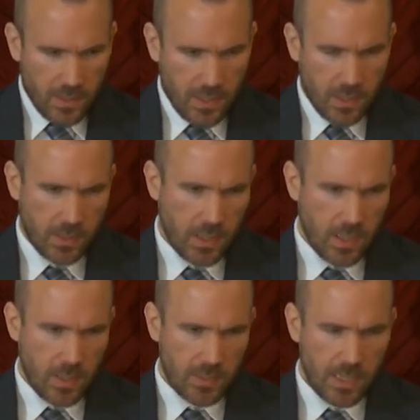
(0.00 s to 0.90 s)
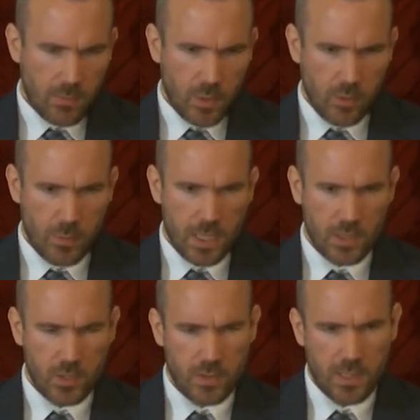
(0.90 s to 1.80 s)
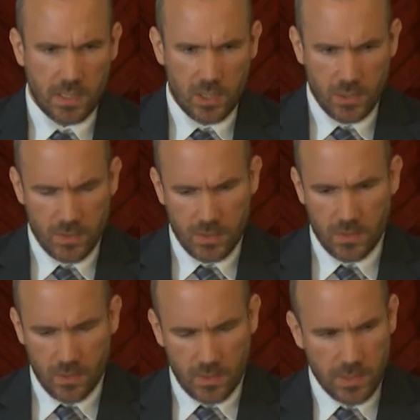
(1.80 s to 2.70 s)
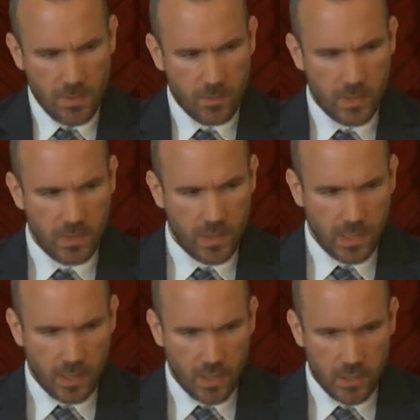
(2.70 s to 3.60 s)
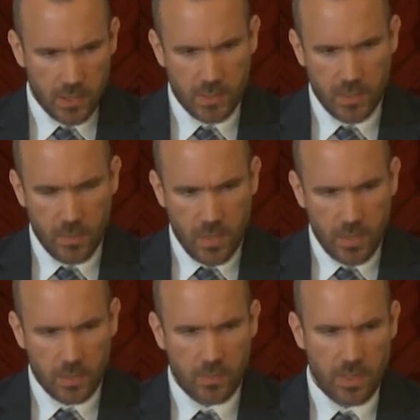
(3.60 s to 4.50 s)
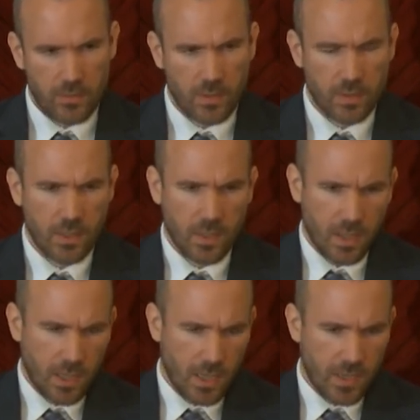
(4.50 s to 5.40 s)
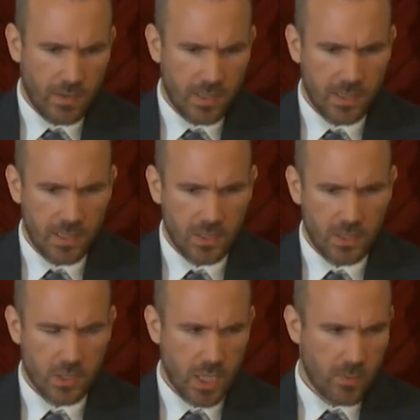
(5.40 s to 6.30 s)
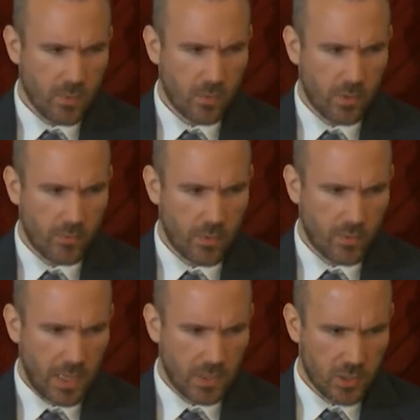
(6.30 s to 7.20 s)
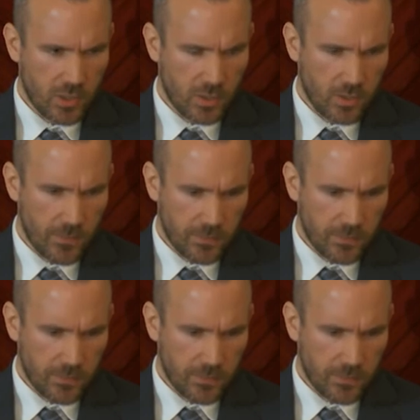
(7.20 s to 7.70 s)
in some European jurisdictions and in some Masonic lodges, in America even, there is a chamber of reflection.